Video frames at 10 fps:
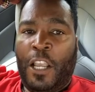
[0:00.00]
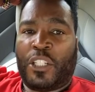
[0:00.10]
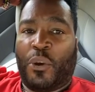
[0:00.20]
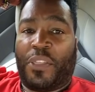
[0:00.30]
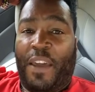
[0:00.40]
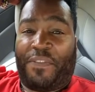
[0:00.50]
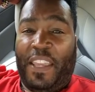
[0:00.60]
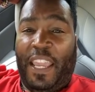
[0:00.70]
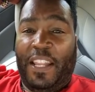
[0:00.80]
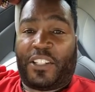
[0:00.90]
So that
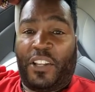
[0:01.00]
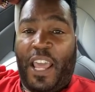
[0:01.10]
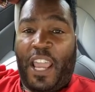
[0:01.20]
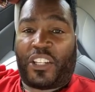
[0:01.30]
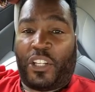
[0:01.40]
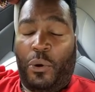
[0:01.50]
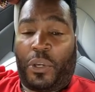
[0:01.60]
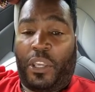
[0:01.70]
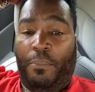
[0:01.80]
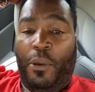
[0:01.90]
the international
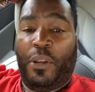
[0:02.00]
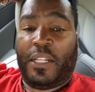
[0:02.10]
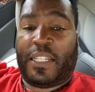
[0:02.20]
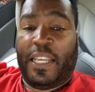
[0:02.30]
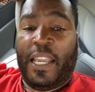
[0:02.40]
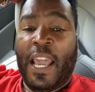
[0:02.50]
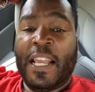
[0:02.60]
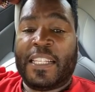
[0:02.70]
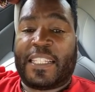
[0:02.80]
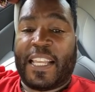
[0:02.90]
community
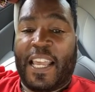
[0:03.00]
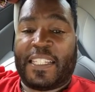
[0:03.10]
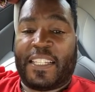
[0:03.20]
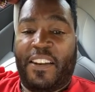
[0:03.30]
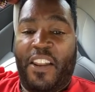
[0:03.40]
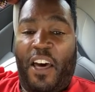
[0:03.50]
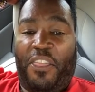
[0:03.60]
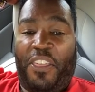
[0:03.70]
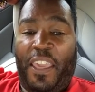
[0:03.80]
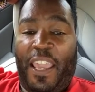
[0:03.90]
says
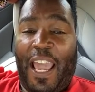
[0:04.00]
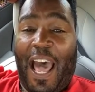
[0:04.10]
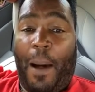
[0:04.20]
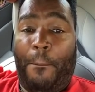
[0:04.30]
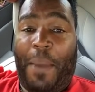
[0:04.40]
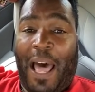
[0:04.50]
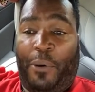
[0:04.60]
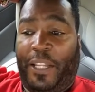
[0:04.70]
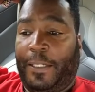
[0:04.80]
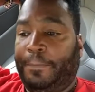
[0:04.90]
nothing
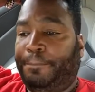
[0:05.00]
about it.